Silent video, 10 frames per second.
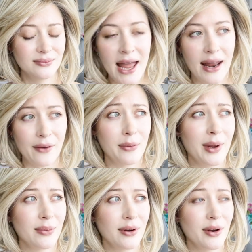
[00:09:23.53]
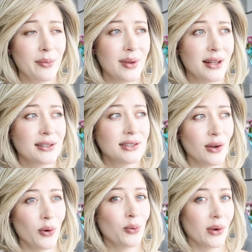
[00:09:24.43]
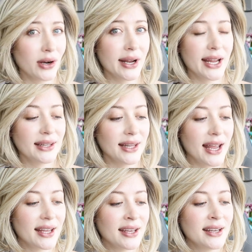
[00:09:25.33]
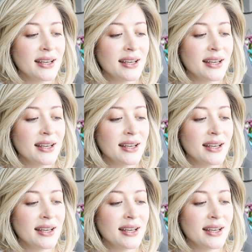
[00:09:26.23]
And I remember being so worried, like